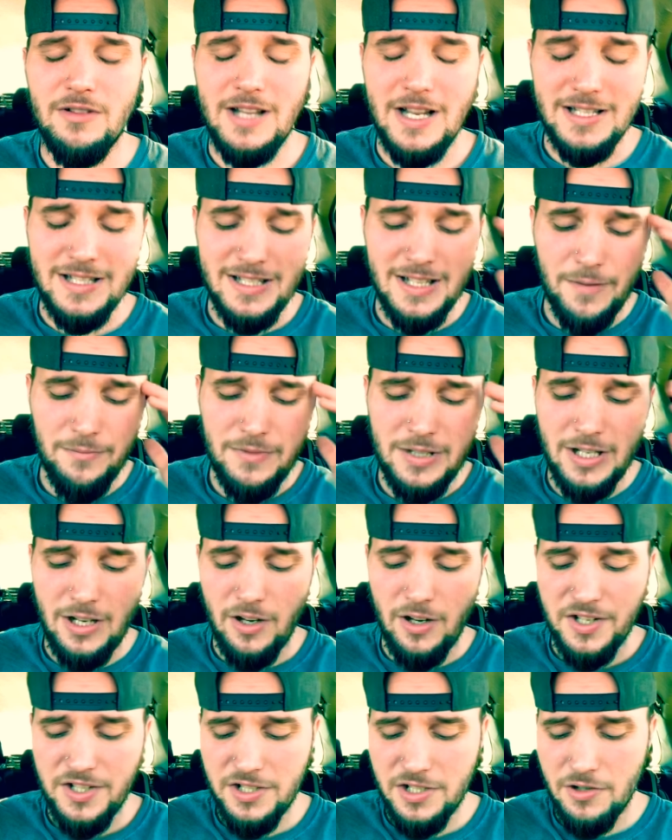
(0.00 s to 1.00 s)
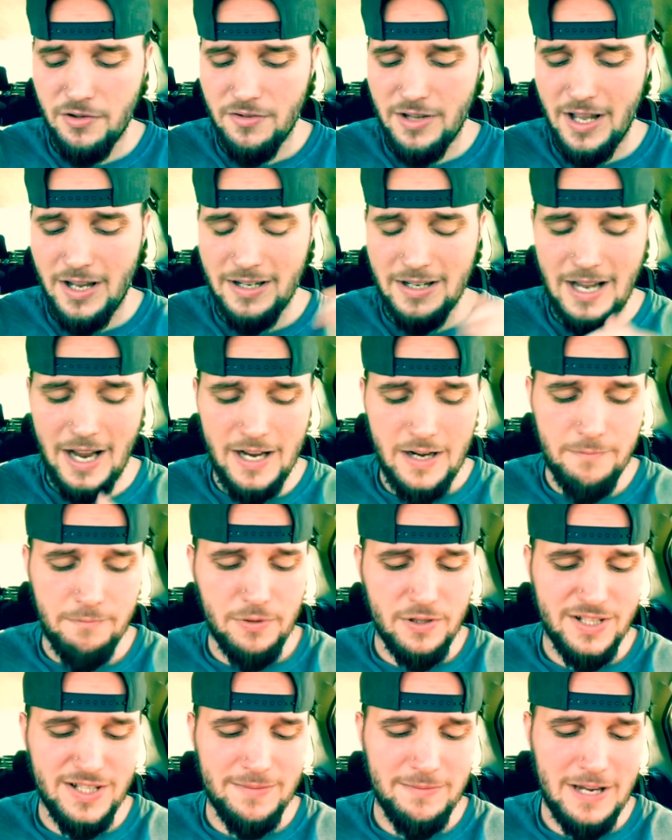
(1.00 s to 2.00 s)
And that's something also that kind of
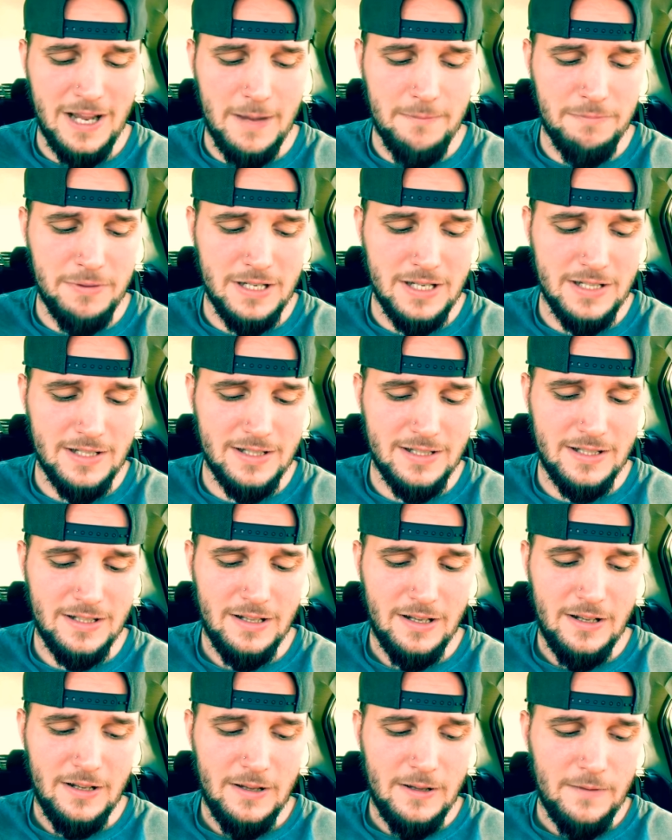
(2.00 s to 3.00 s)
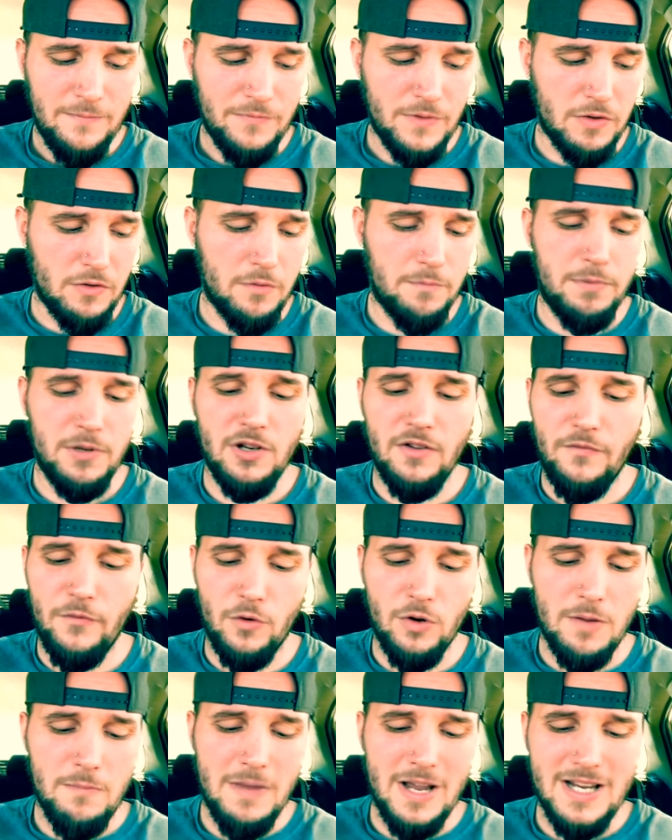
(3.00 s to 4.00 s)
puts me at peace. There were
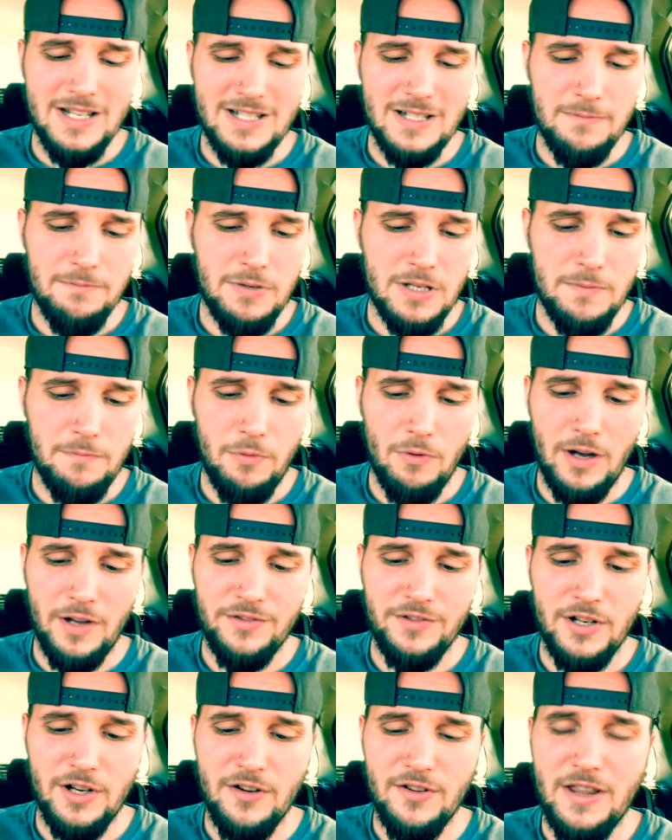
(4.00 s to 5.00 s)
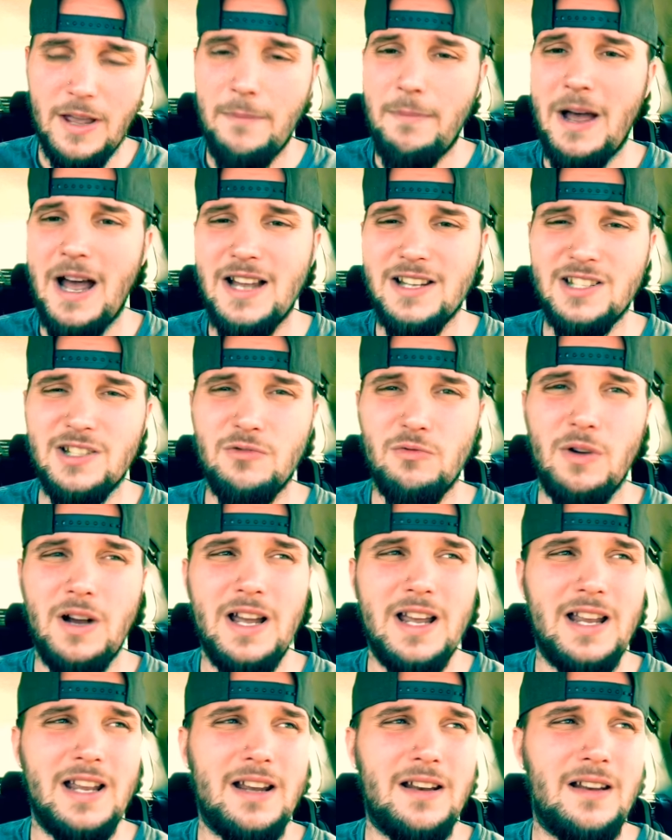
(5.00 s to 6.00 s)
beautiful and amazing people out there that passed
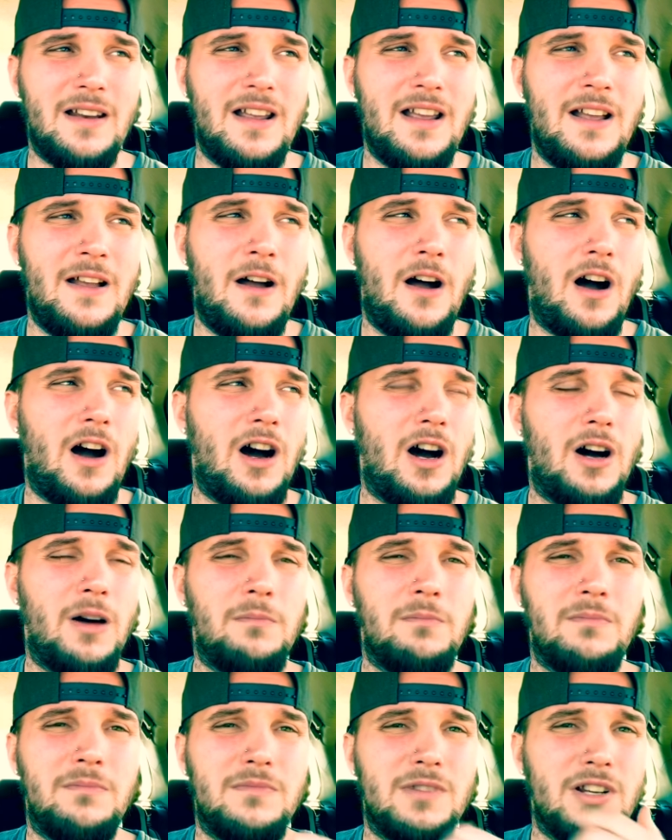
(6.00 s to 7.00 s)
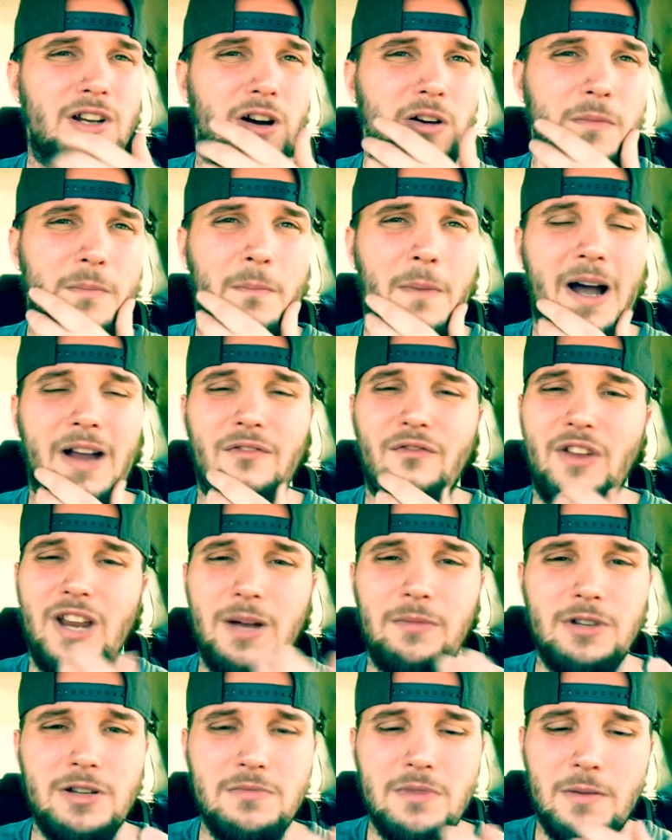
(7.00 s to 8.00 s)
away, and um, you know my
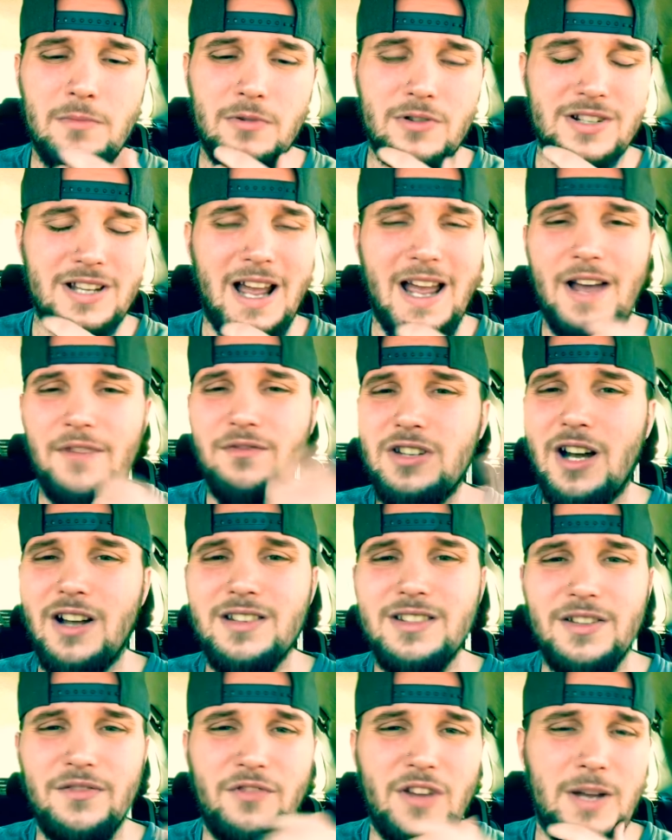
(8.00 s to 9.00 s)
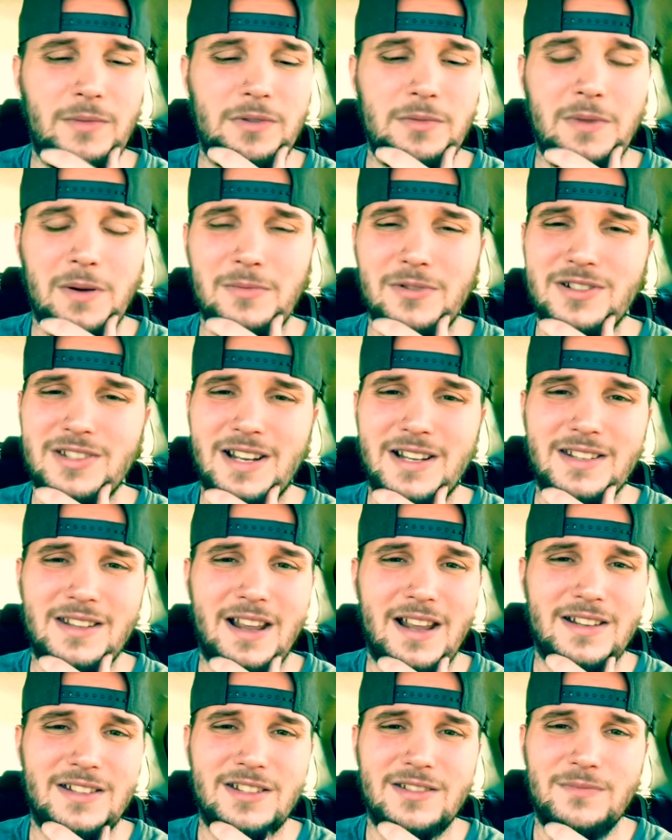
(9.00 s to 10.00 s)
family members. I tons of family members that
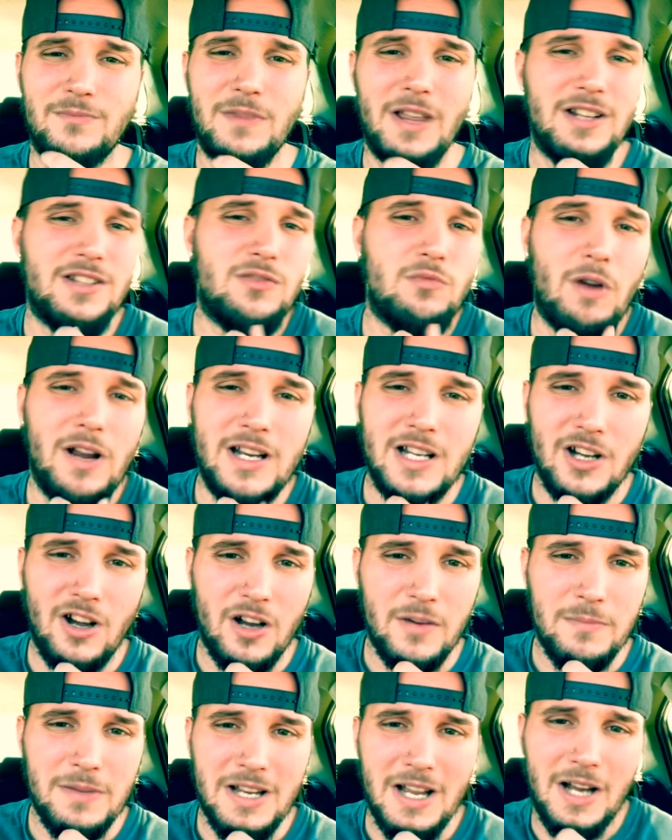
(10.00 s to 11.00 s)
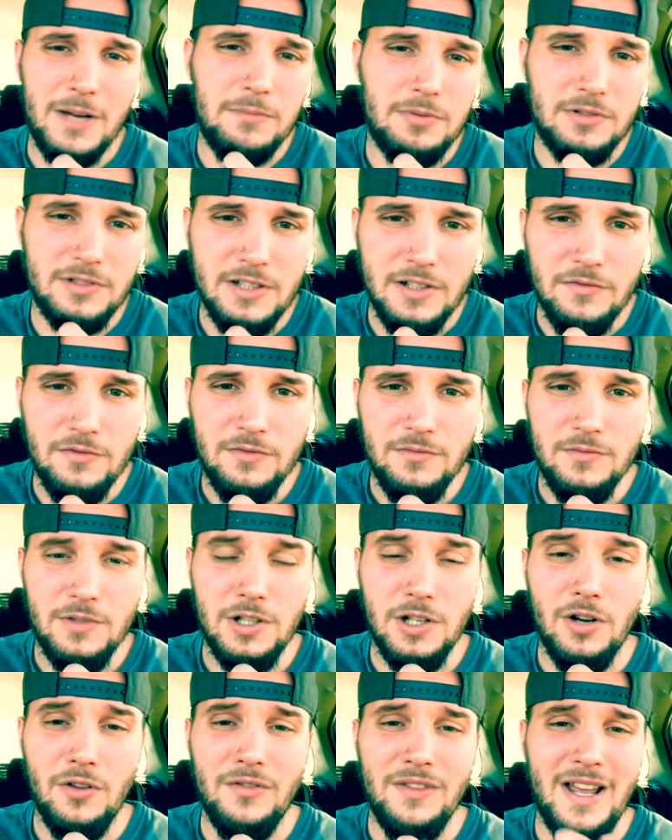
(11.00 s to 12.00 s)
that's that's waiting on me. I believe,
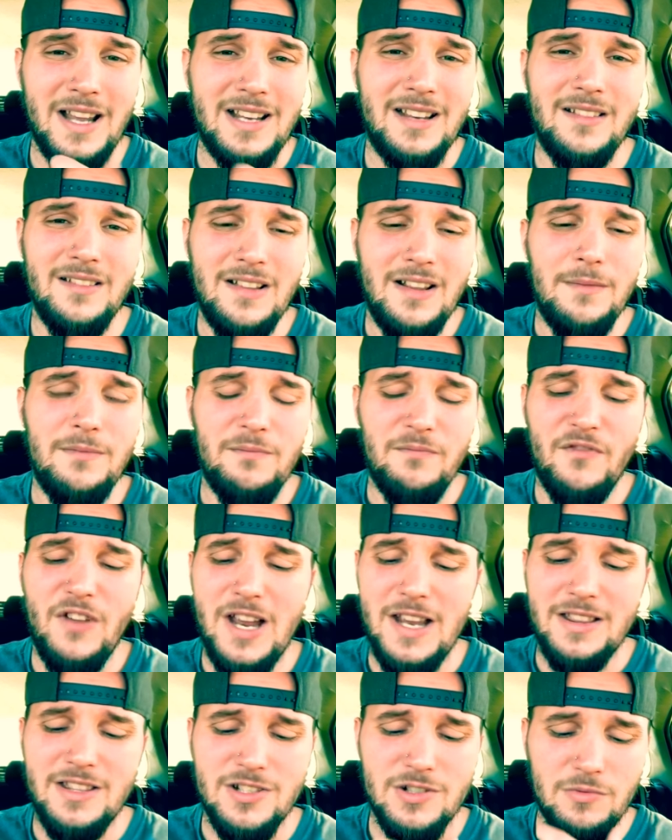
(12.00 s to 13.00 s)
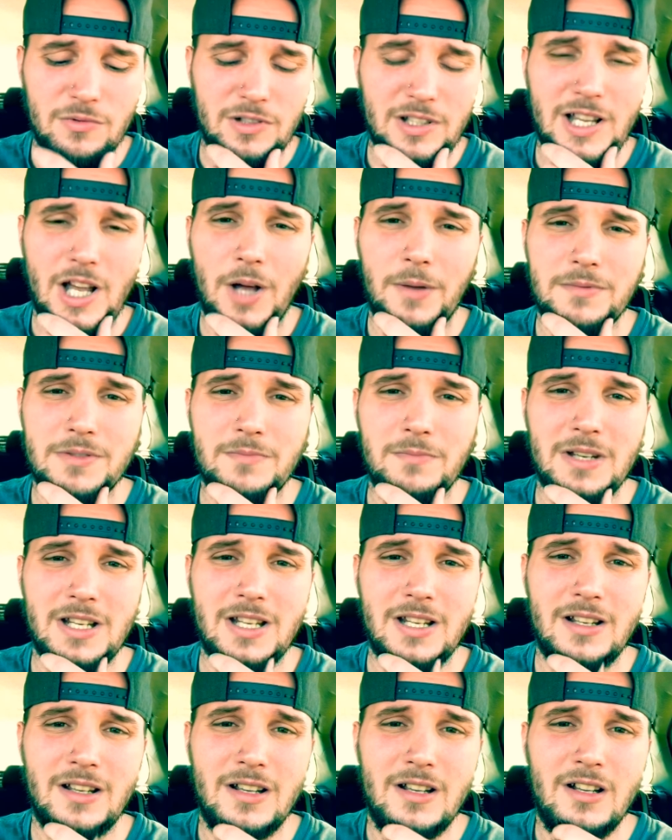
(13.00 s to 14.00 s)
you know, and that faith has really helped
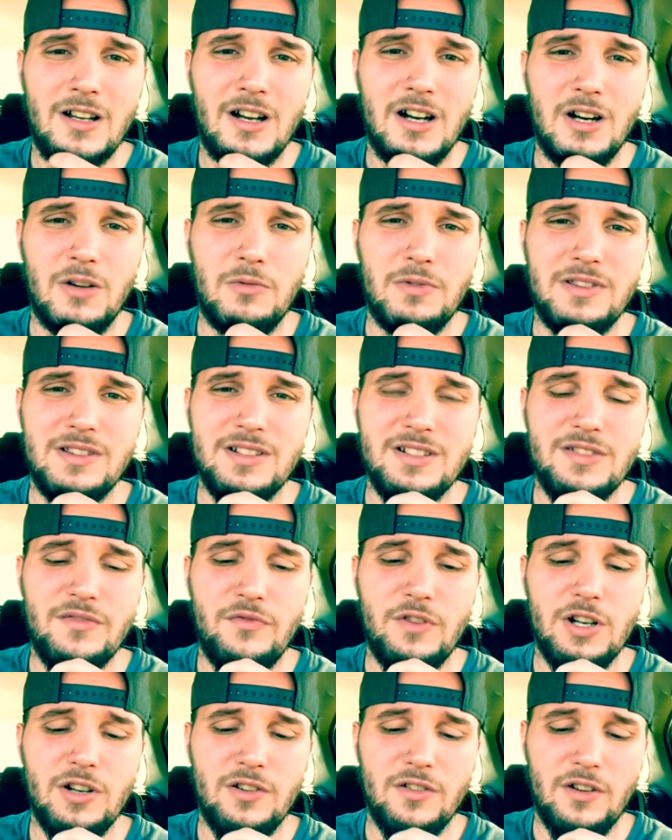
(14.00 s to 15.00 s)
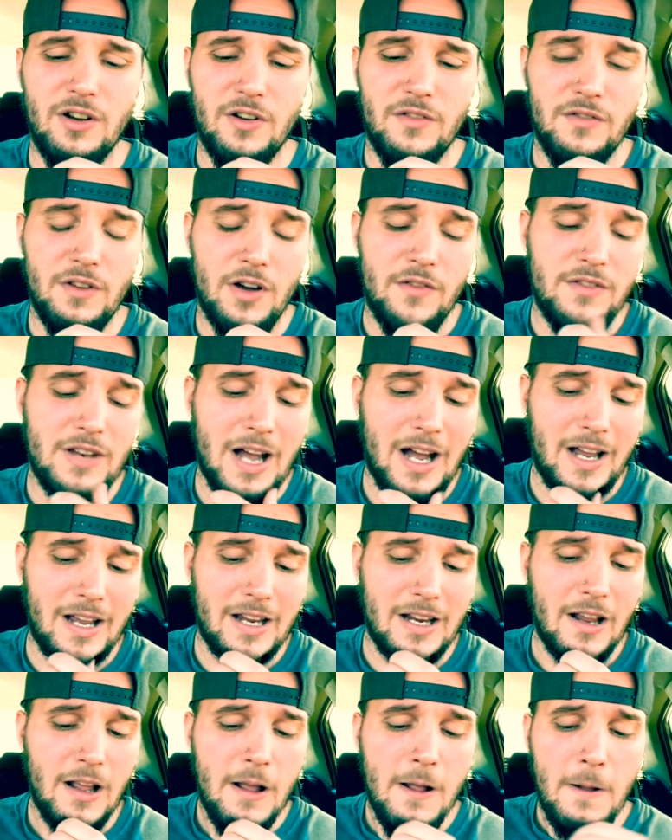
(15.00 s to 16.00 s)
me uh, with this fear of, of
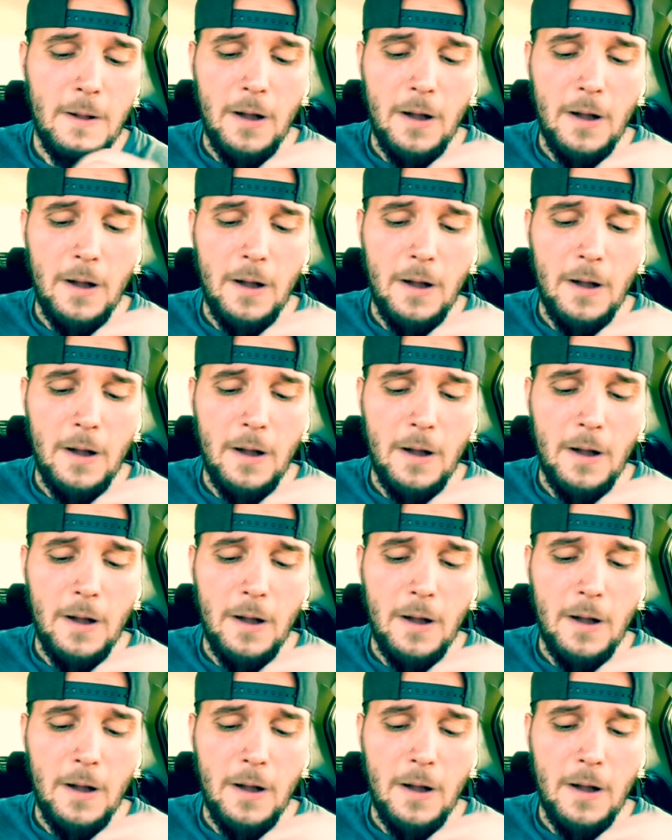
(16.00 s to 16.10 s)
dying.